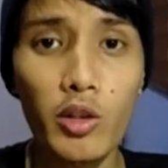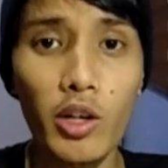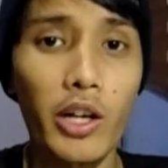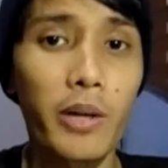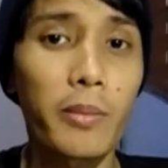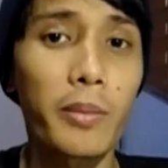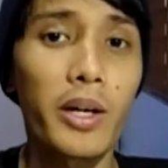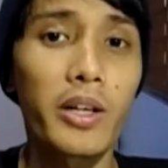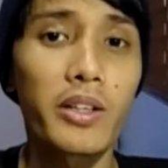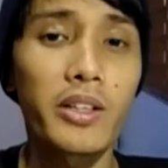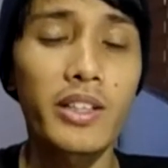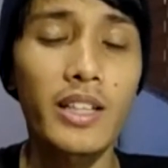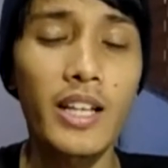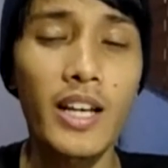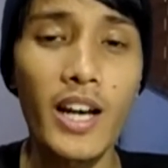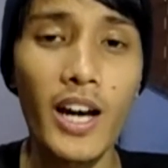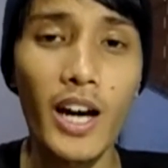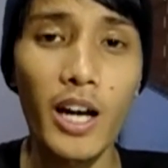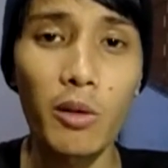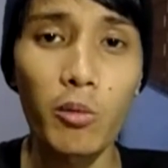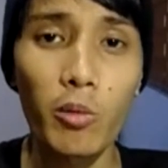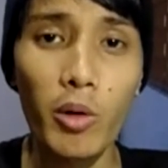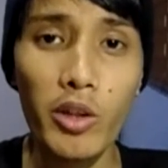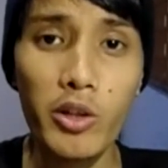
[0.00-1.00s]
thought about it,
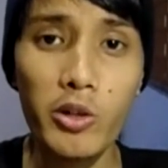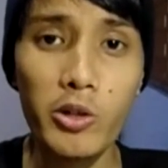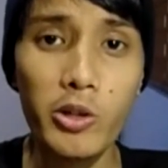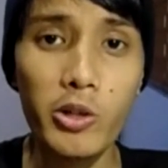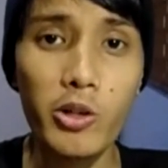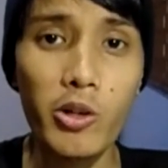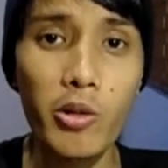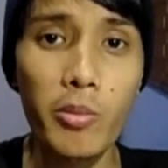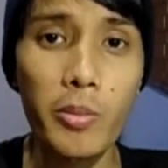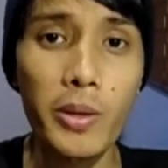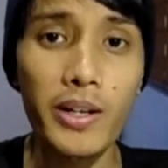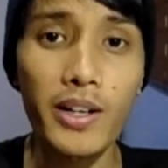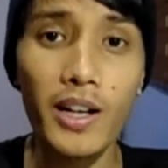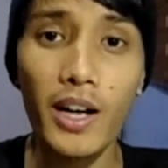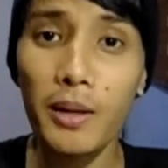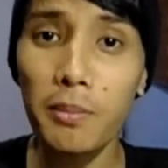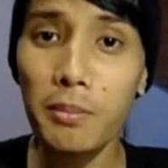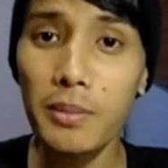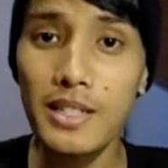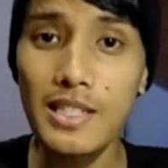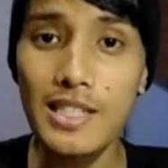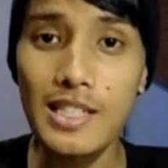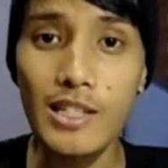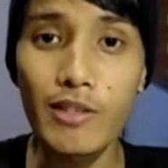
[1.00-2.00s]
and whether you agree with me or not,
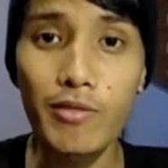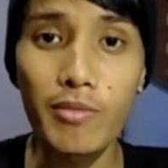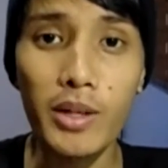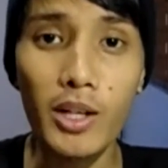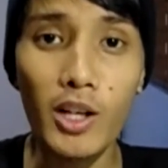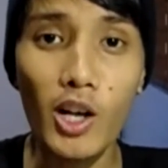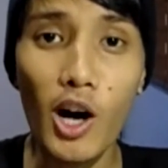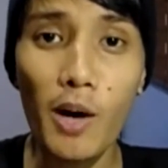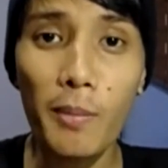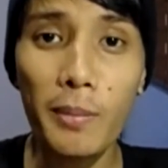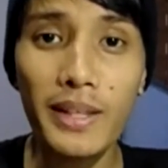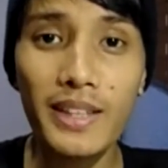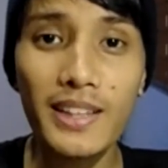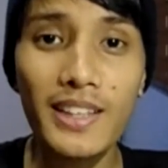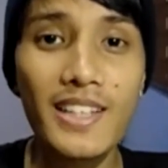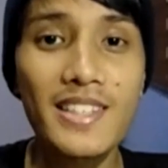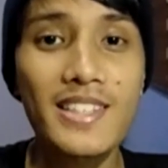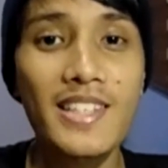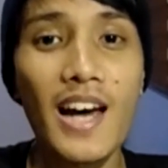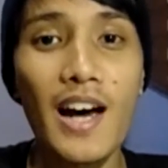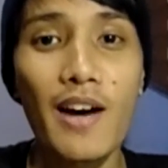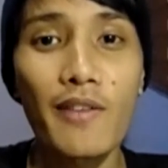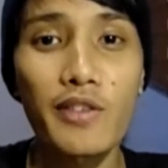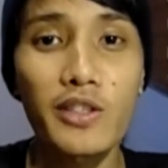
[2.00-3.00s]
please leave me a comment. Let's
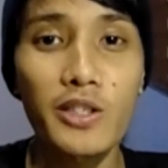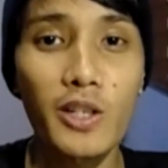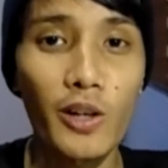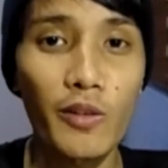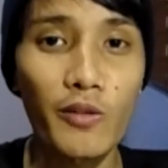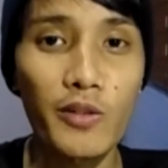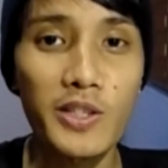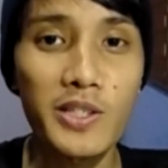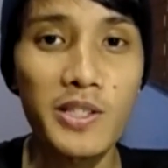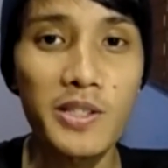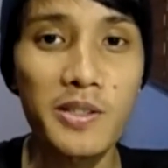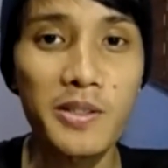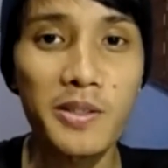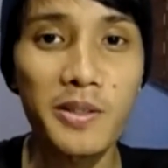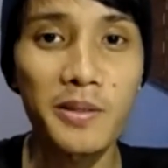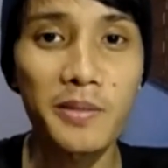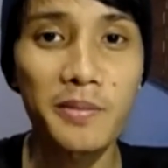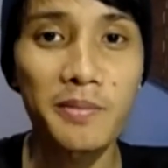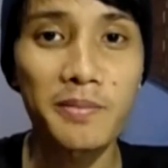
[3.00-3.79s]
have a conversation.